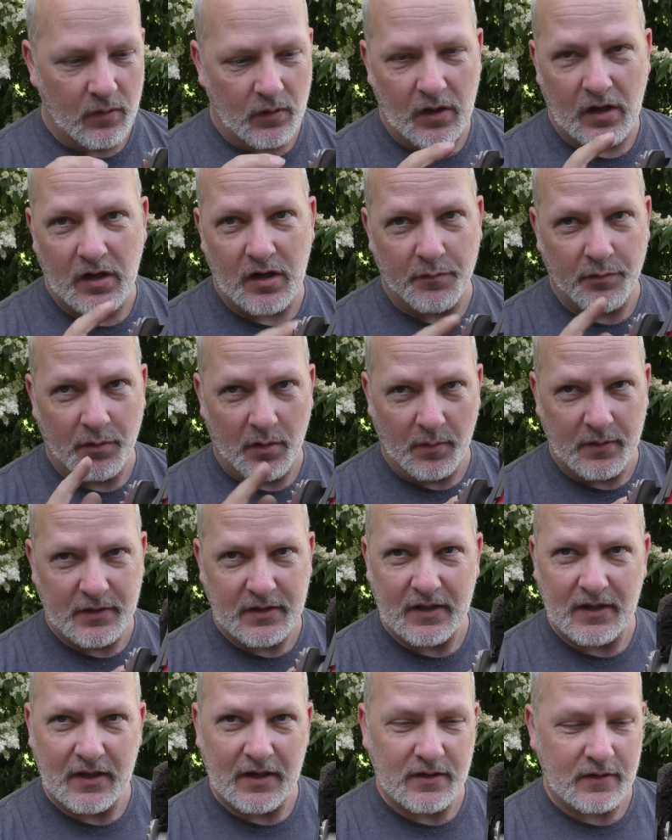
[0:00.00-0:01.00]
then you probably
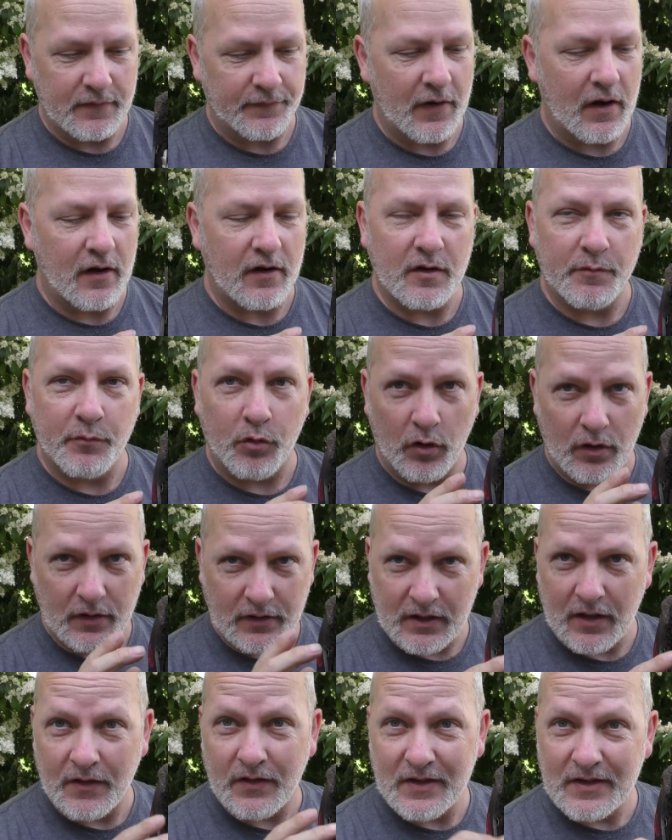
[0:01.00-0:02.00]
see that as a failure
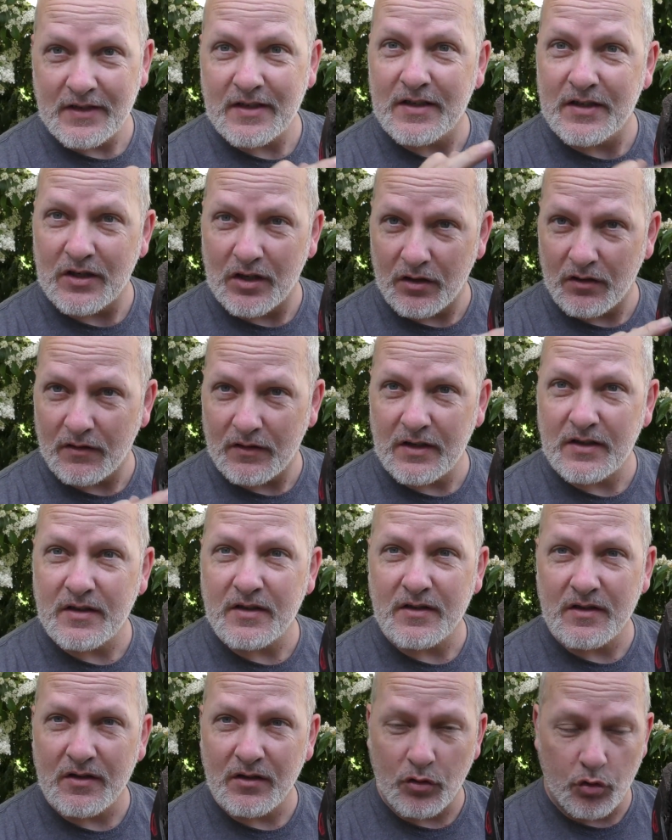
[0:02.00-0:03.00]
point. So this is
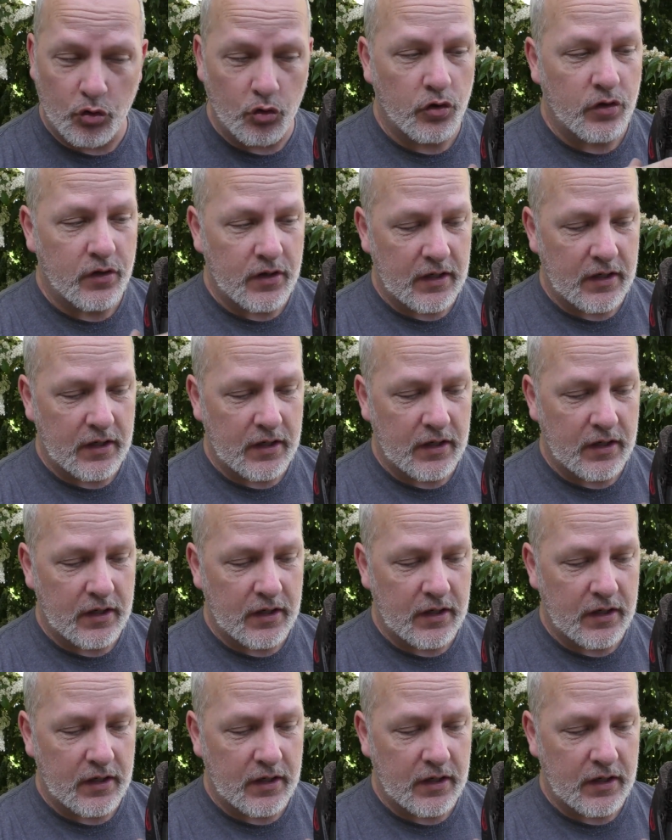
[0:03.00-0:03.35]
a good